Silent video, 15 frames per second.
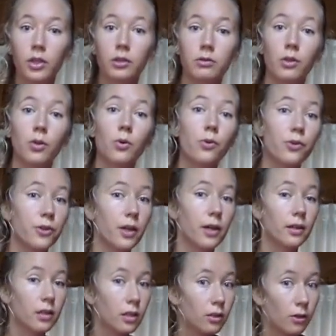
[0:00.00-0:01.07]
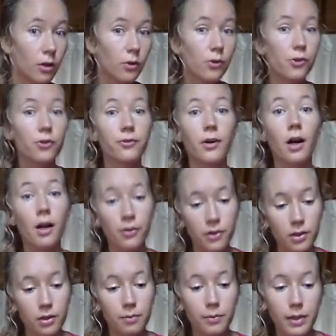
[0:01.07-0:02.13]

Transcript: growth and growth of other